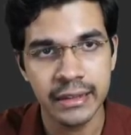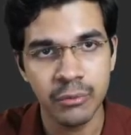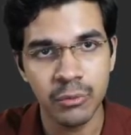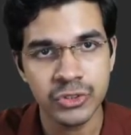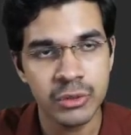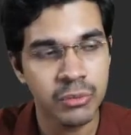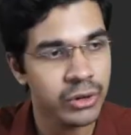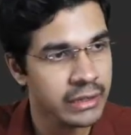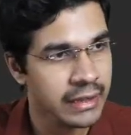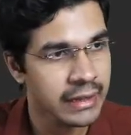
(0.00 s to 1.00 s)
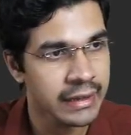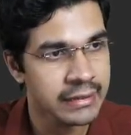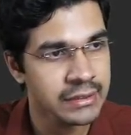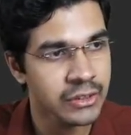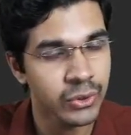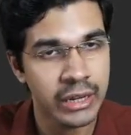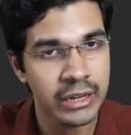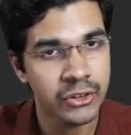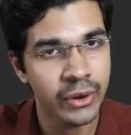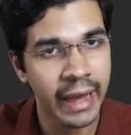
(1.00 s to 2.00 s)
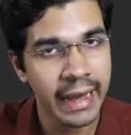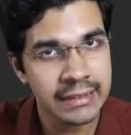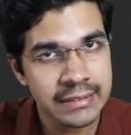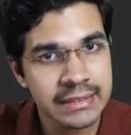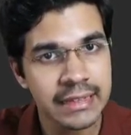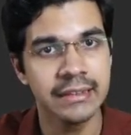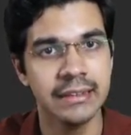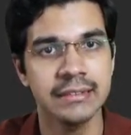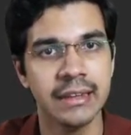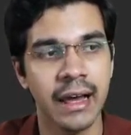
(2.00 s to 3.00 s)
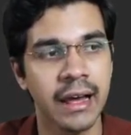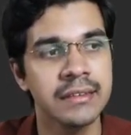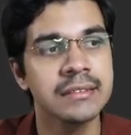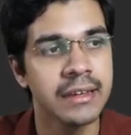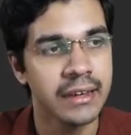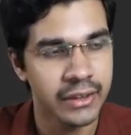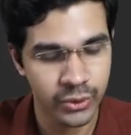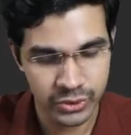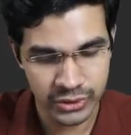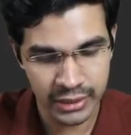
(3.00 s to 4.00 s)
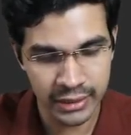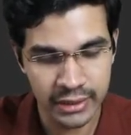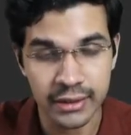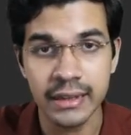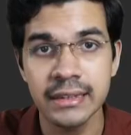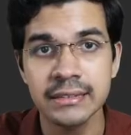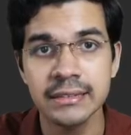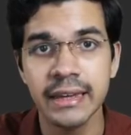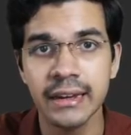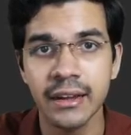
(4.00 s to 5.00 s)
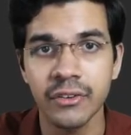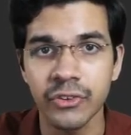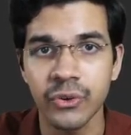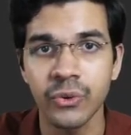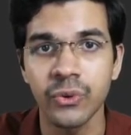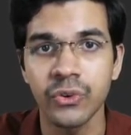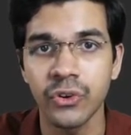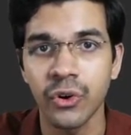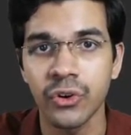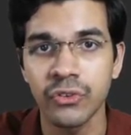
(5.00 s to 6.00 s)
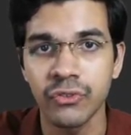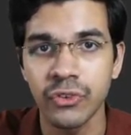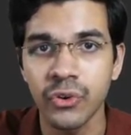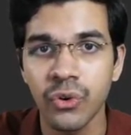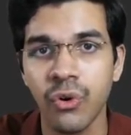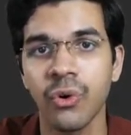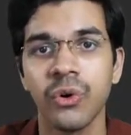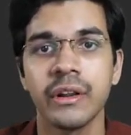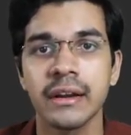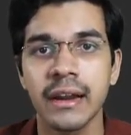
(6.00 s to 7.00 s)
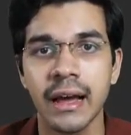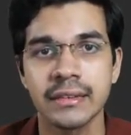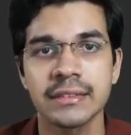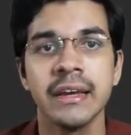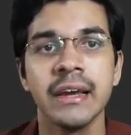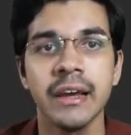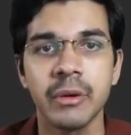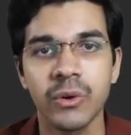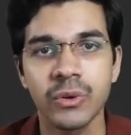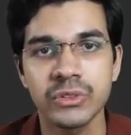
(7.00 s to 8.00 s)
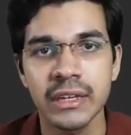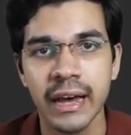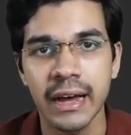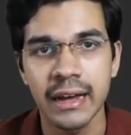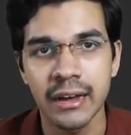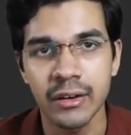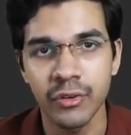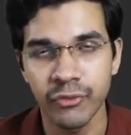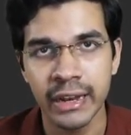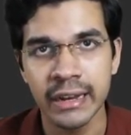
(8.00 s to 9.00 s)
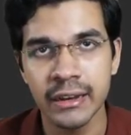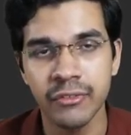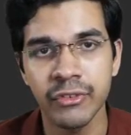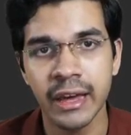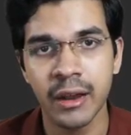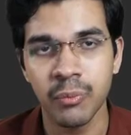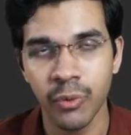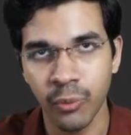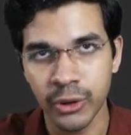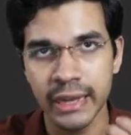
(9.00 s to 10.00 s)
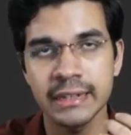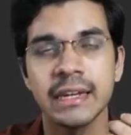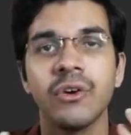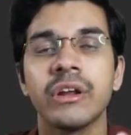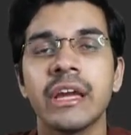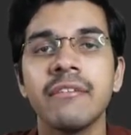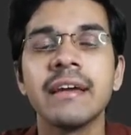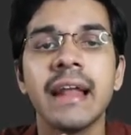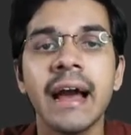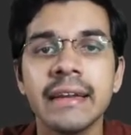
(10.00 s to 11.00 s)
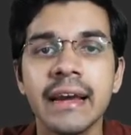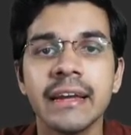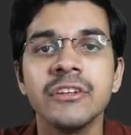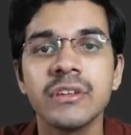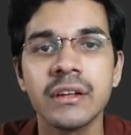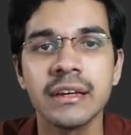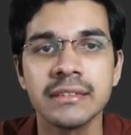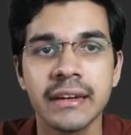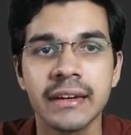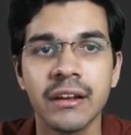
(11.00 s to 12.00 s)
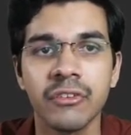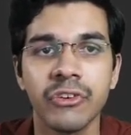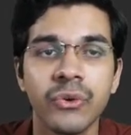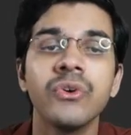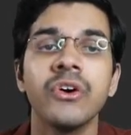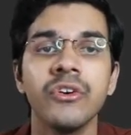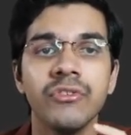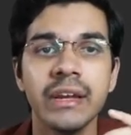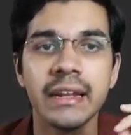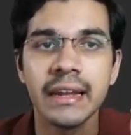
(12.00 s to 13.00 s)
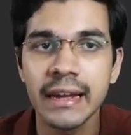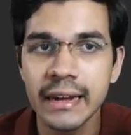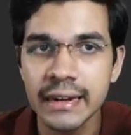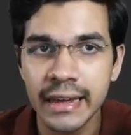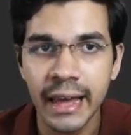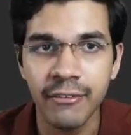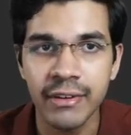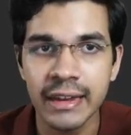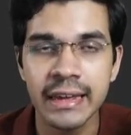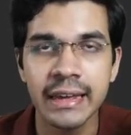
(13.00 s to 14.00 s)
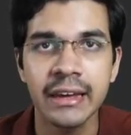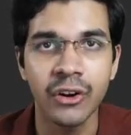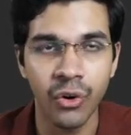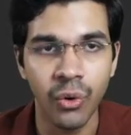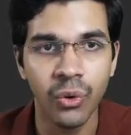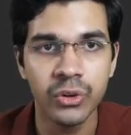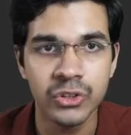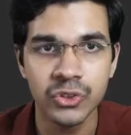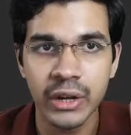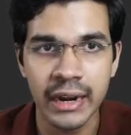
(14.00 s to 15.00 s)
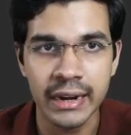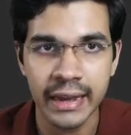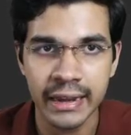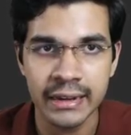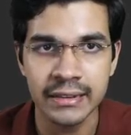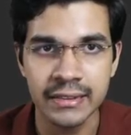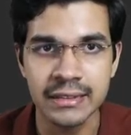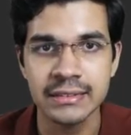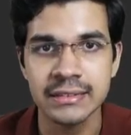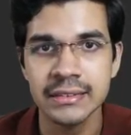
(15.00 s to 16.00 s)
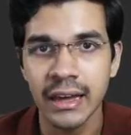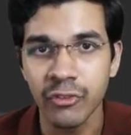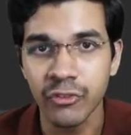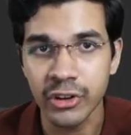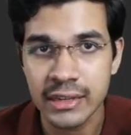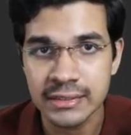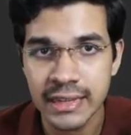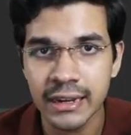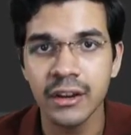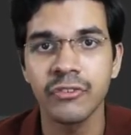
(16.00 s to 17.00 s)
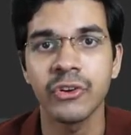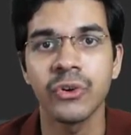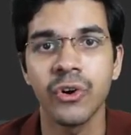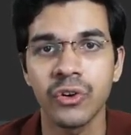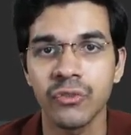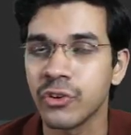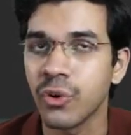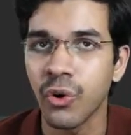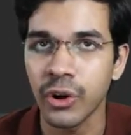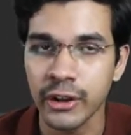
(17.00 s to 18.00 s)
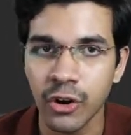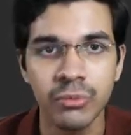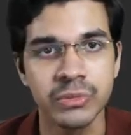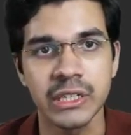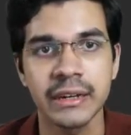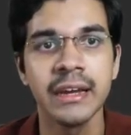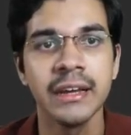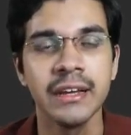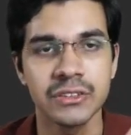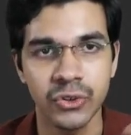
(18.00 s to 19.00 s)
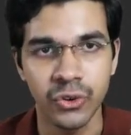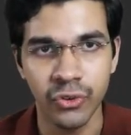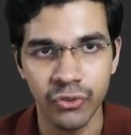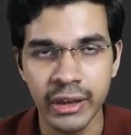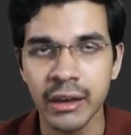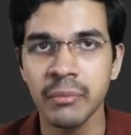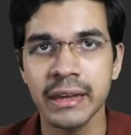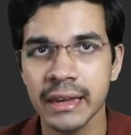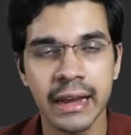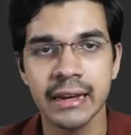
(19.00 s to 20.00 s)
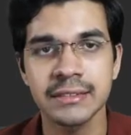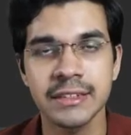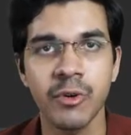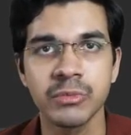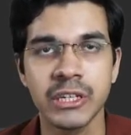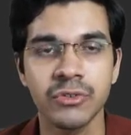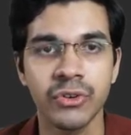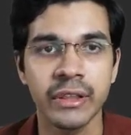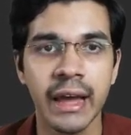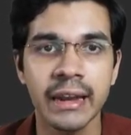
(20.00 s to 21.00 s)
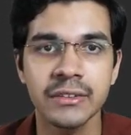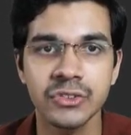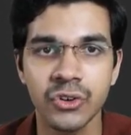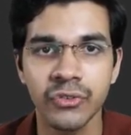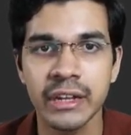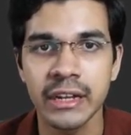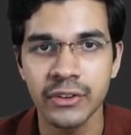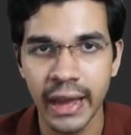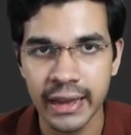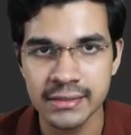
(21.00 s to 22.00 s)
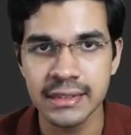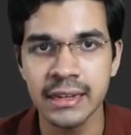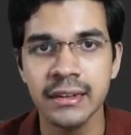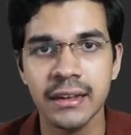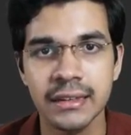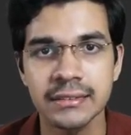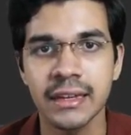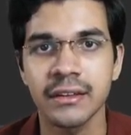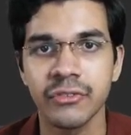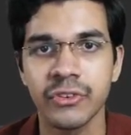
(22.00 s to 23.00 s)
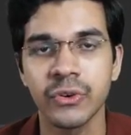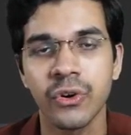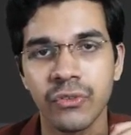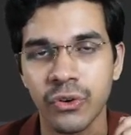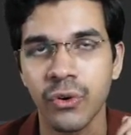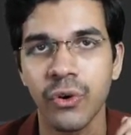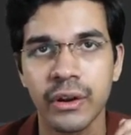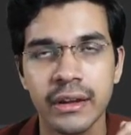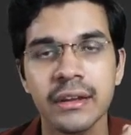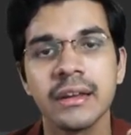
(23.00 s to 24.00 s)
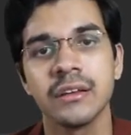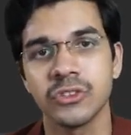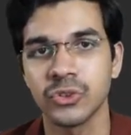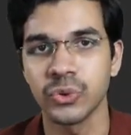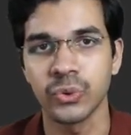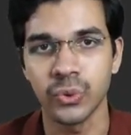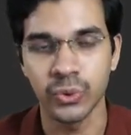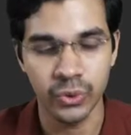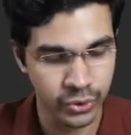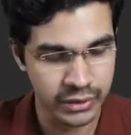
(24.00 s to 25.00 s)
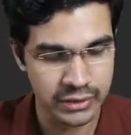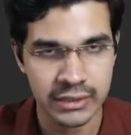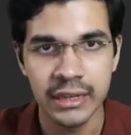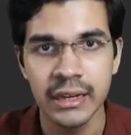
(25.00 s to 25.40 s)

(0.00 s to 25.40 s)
the most important thing is you need to extend this class using RecyclerView.view holder class, because when we are populating or giving data into the recycler view, we need every row to contain this RecyclerView.view holder object. So we are making a custom object for that, so we need to extend RecyclerView.view holder to do this.